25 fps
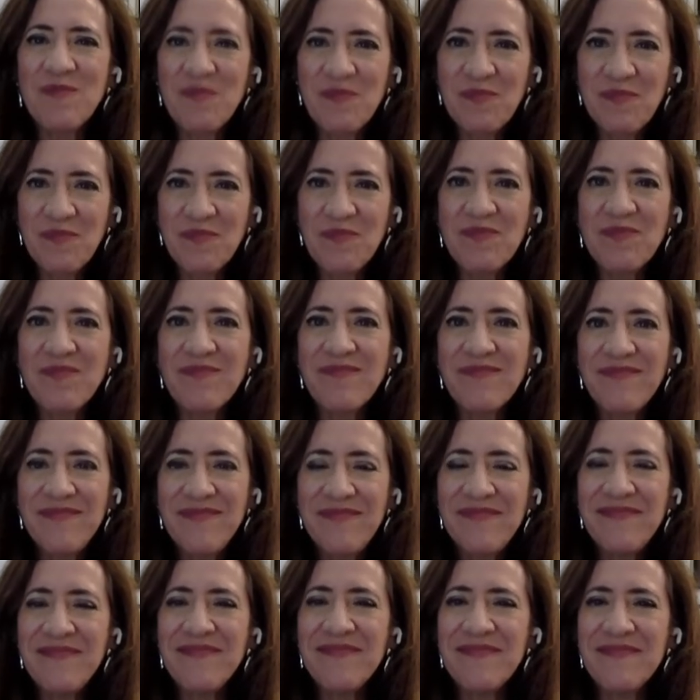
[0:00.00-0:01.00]

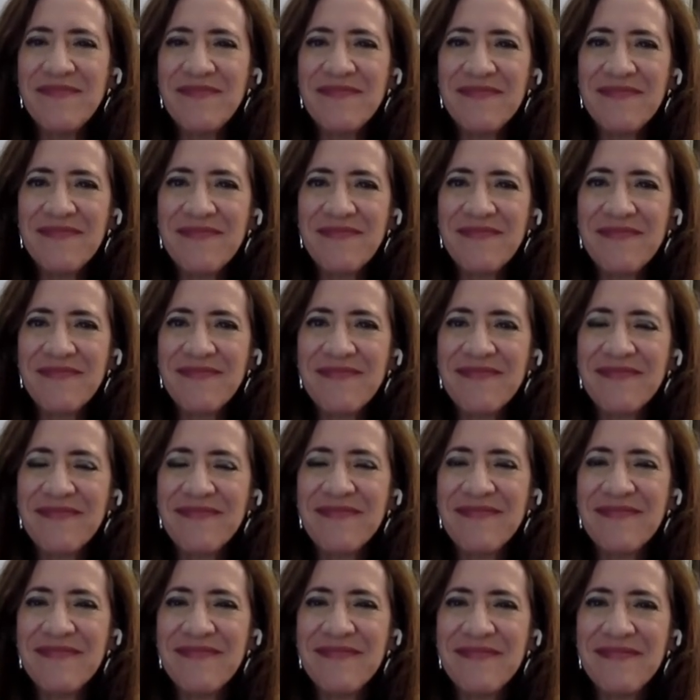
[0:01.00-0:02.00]

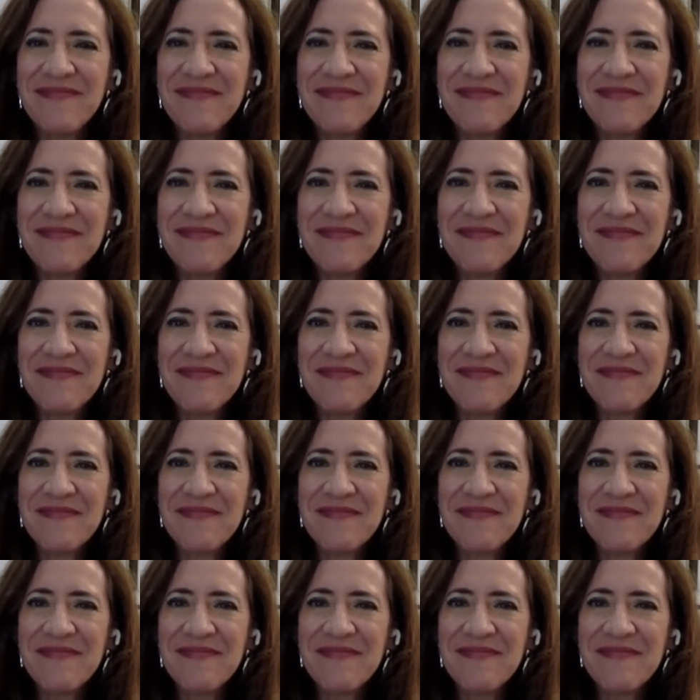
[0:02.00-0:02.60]
This person isn't speaking.